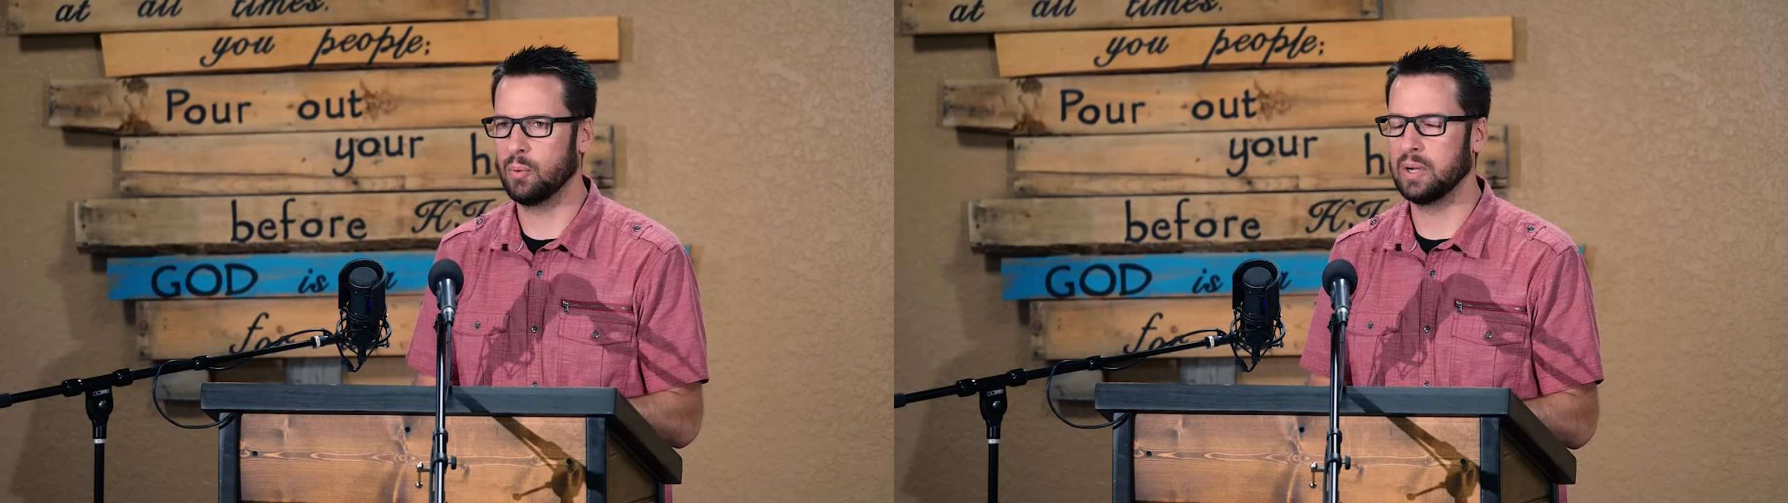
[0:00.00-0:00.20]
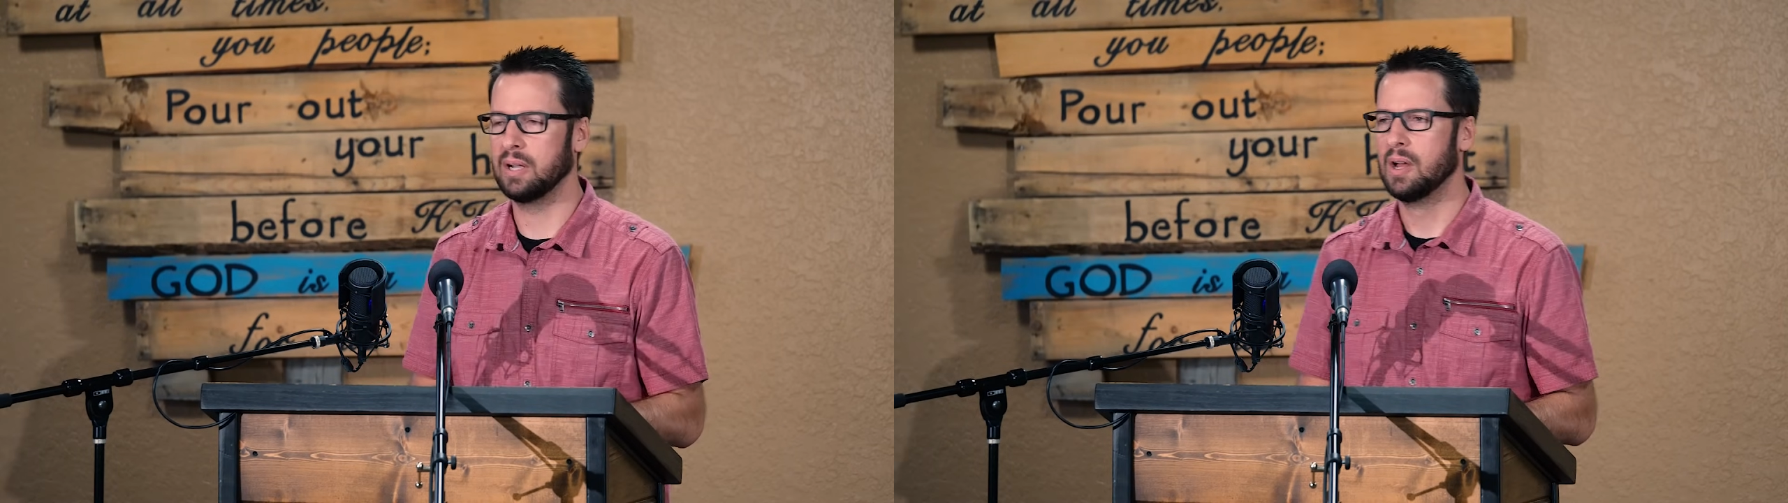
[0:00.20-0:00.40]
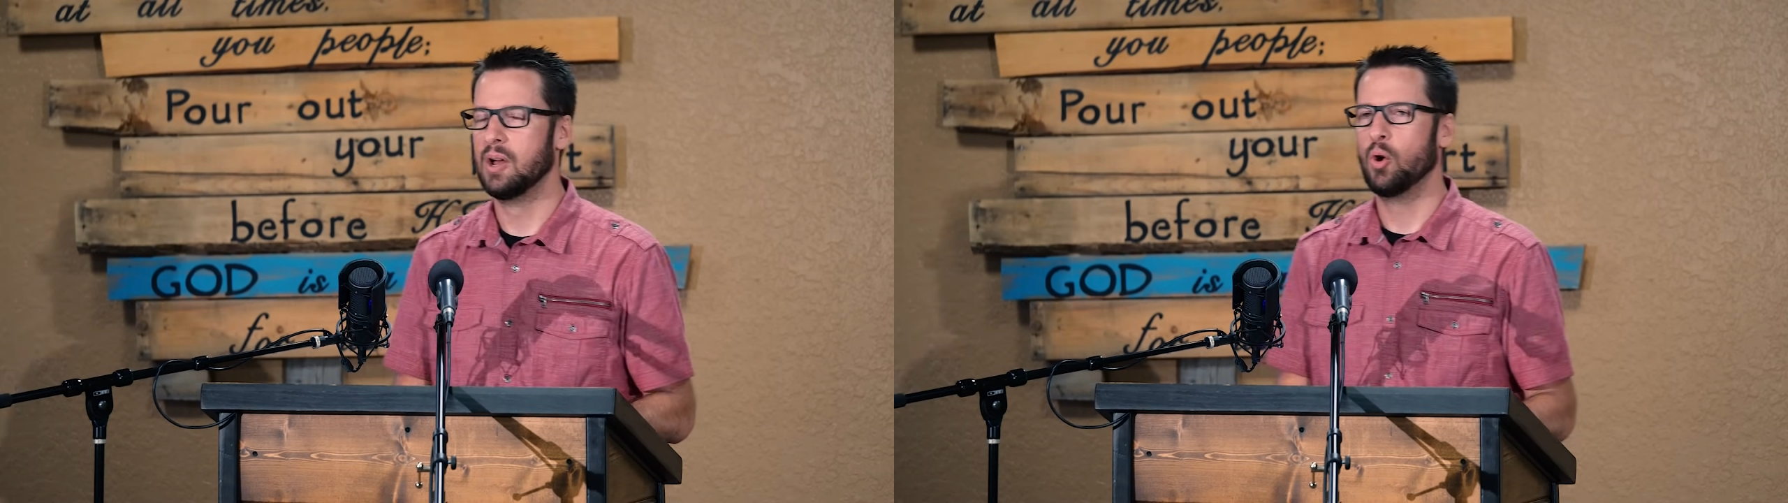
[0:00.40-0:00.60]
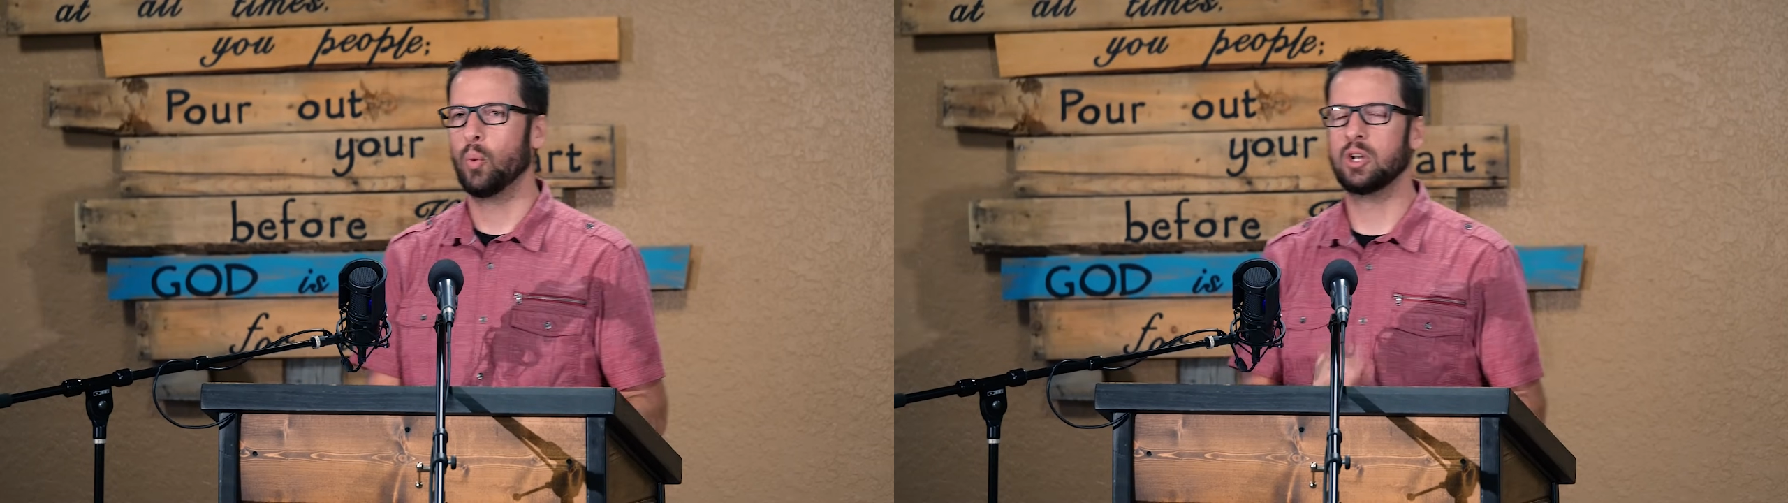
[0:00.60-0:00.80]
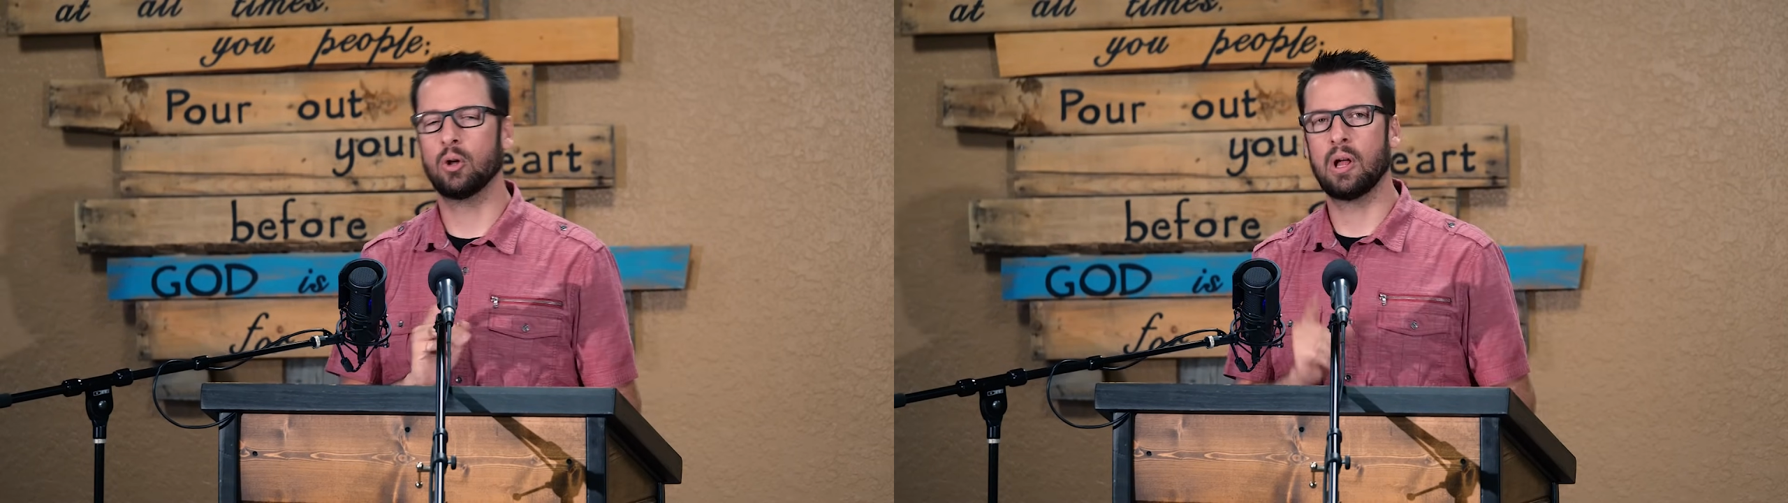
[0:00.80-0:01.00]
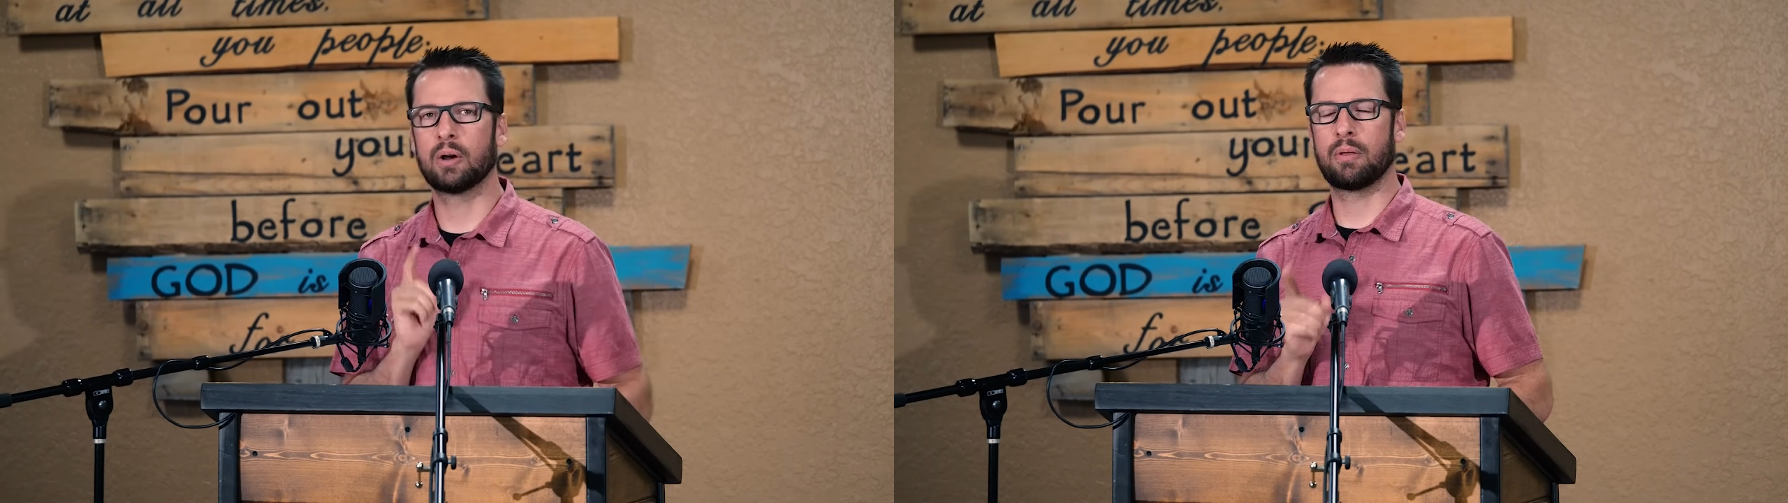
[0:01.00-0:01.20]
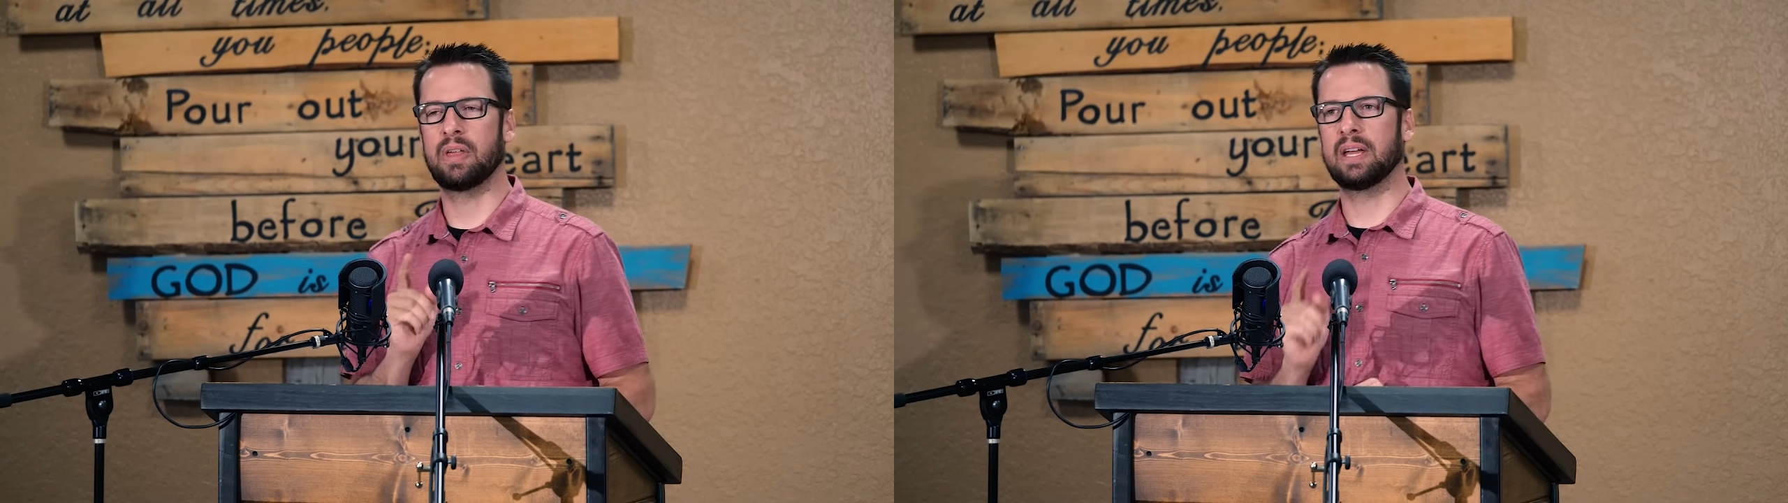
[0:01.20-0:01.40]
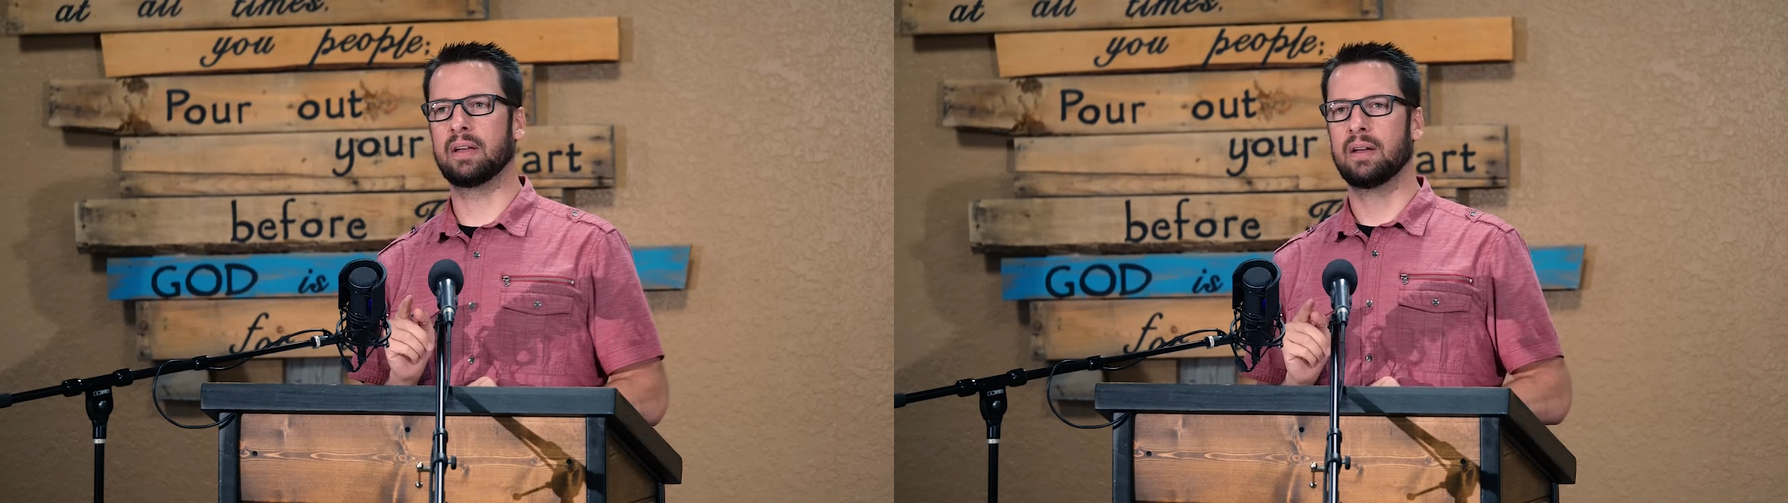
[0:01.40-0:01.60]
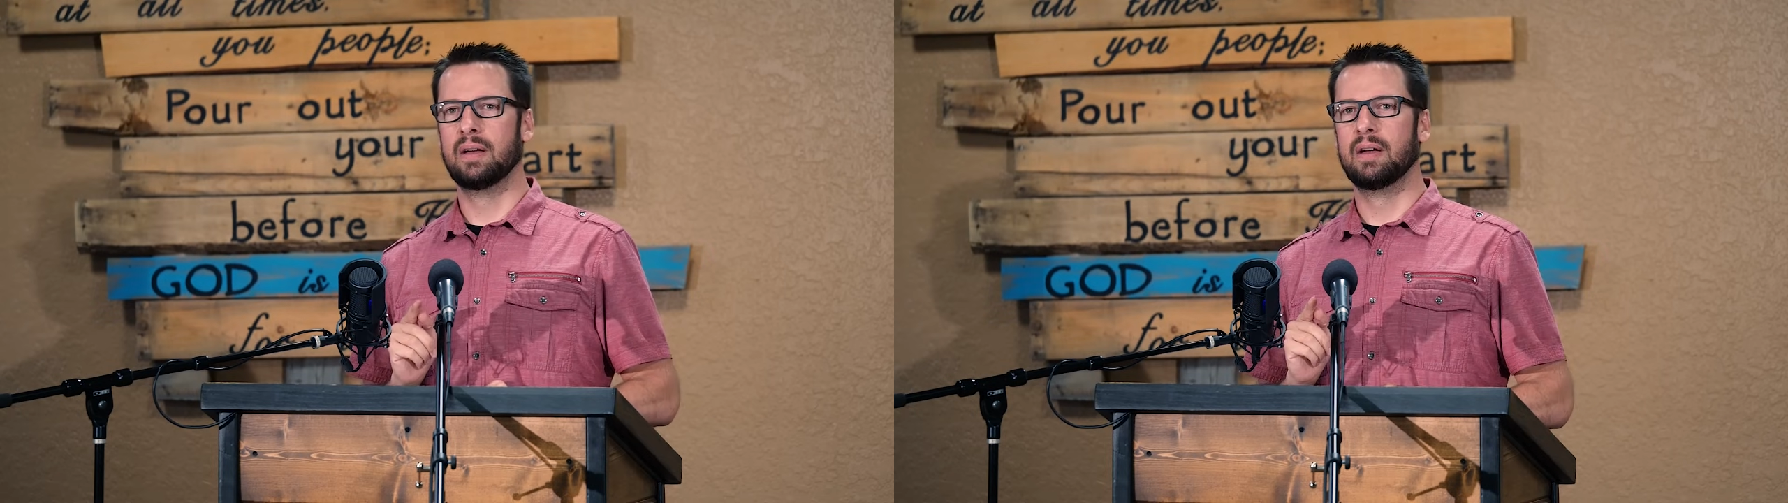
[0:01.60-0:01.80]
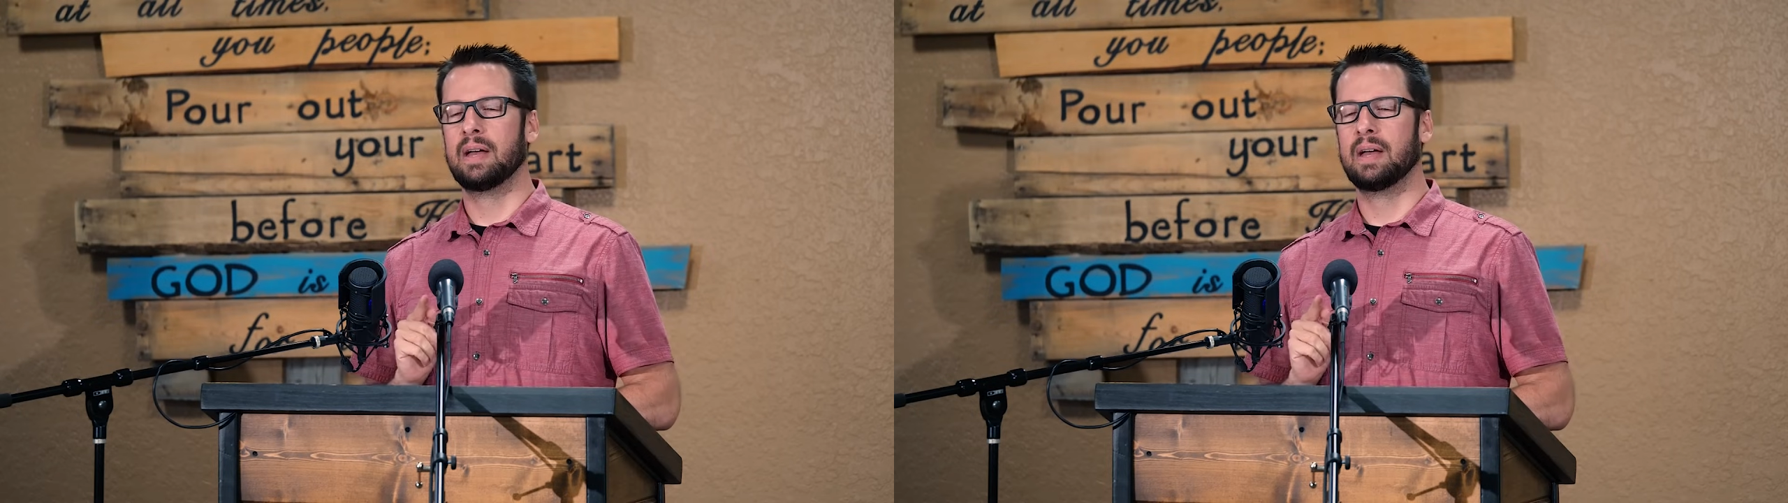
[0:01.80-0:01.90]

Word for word: but we, we no longer think